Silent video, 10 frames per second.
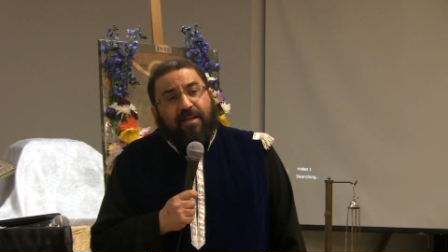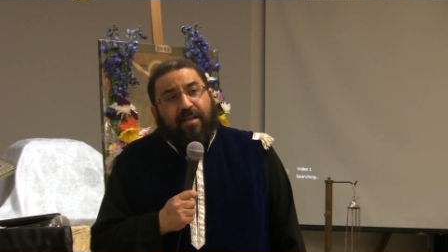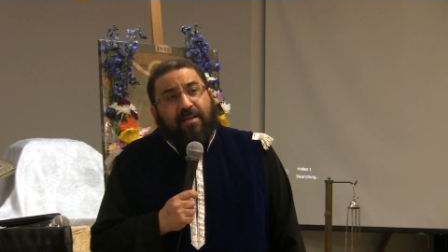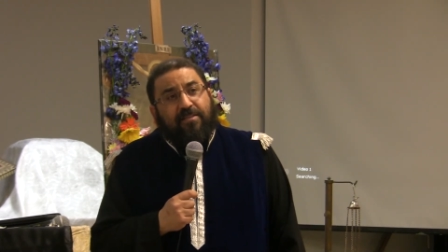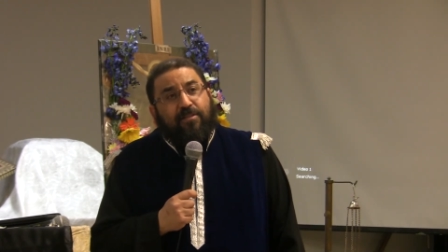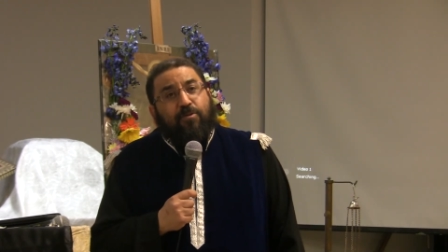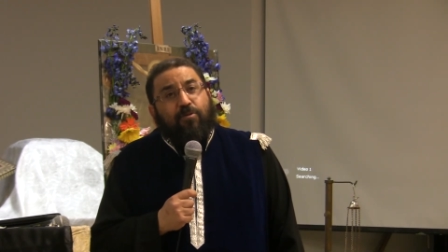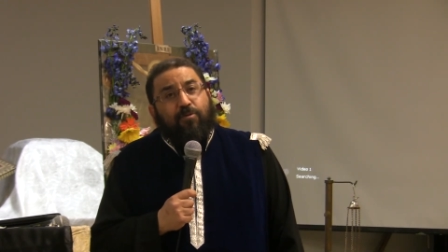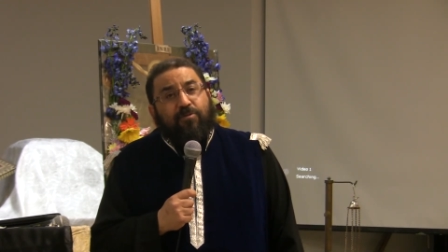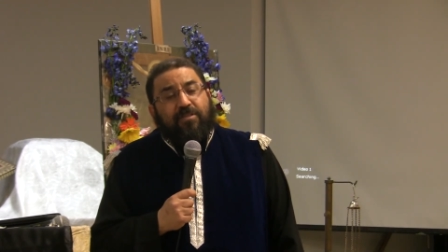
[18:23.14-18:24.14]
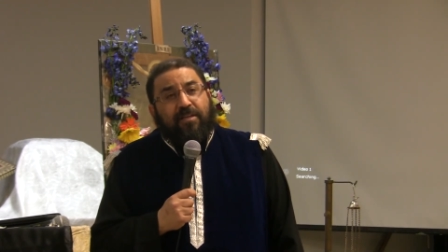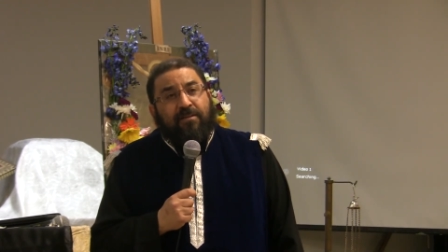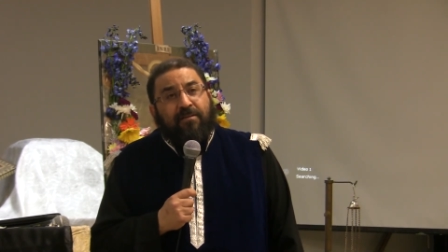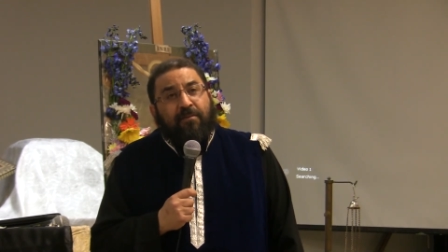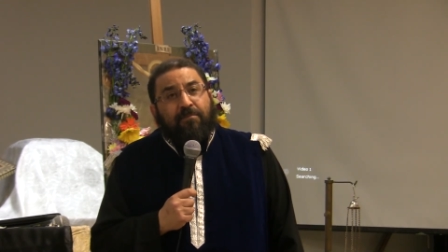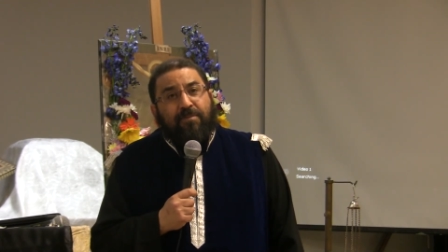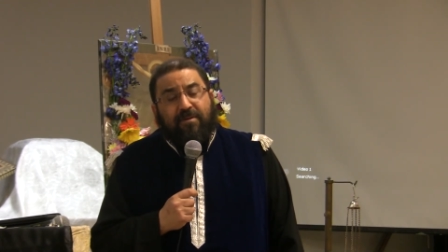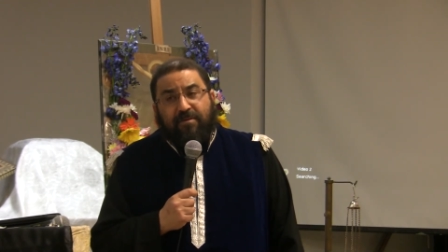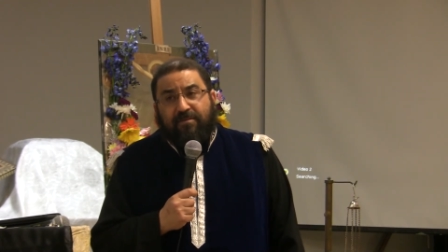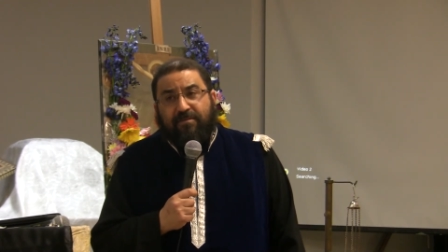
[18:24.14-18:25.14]
as it grows in number,
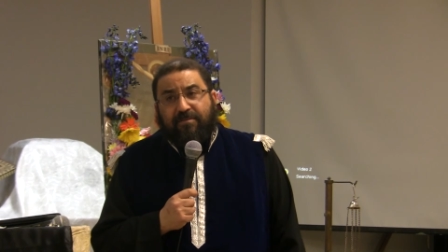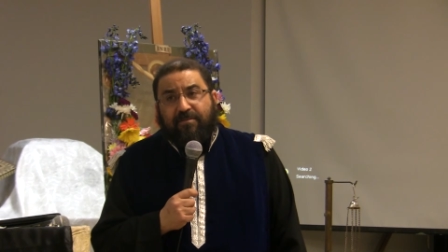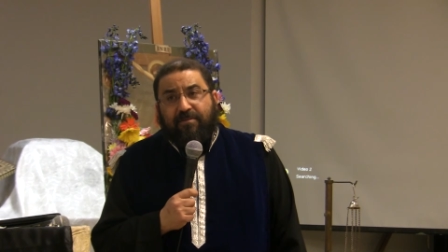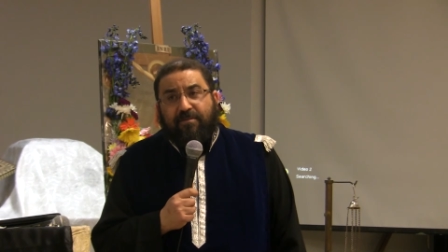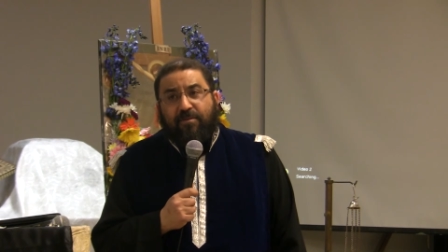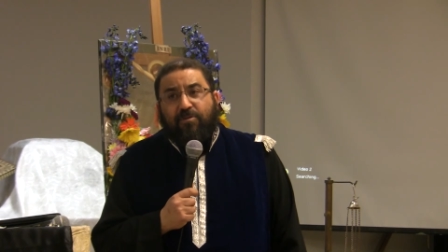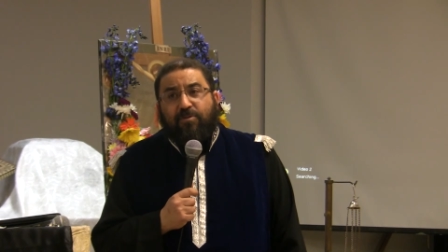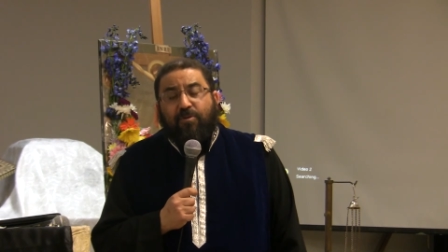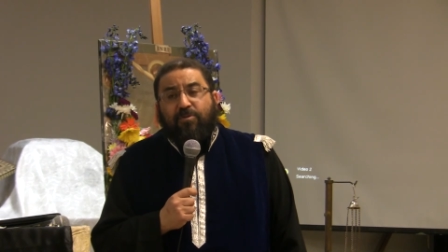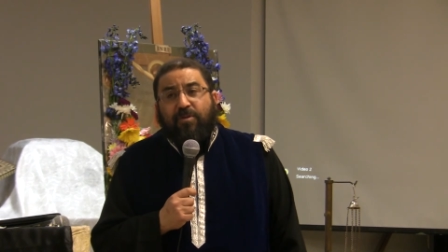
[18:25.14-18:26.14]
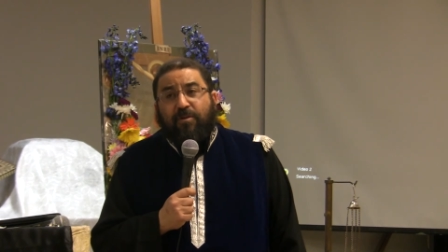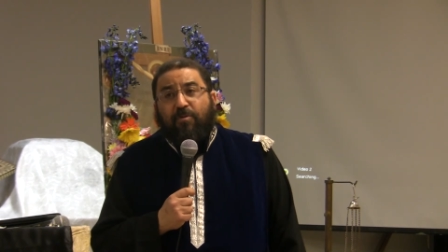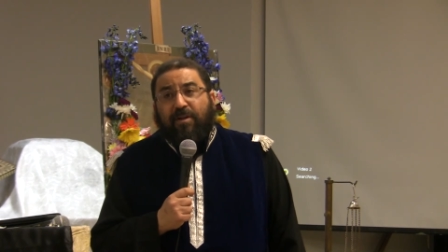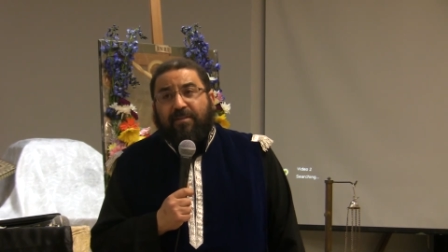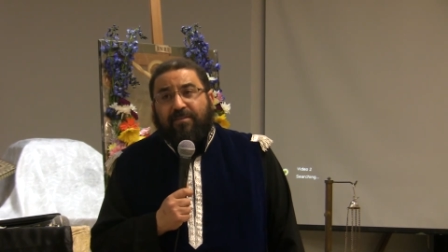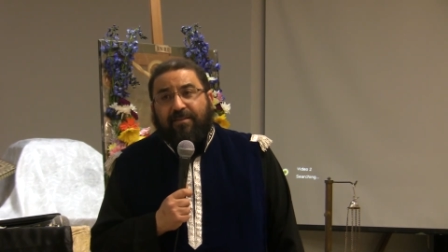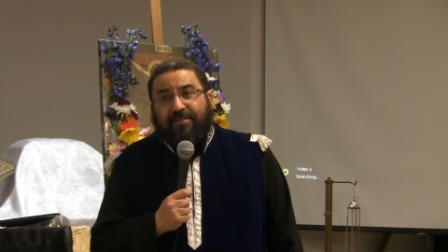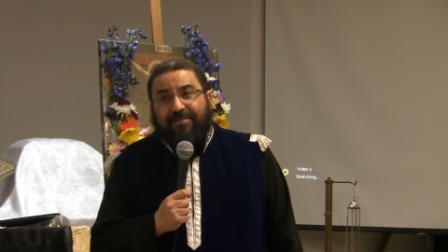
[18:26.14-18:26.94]
grows also in quality.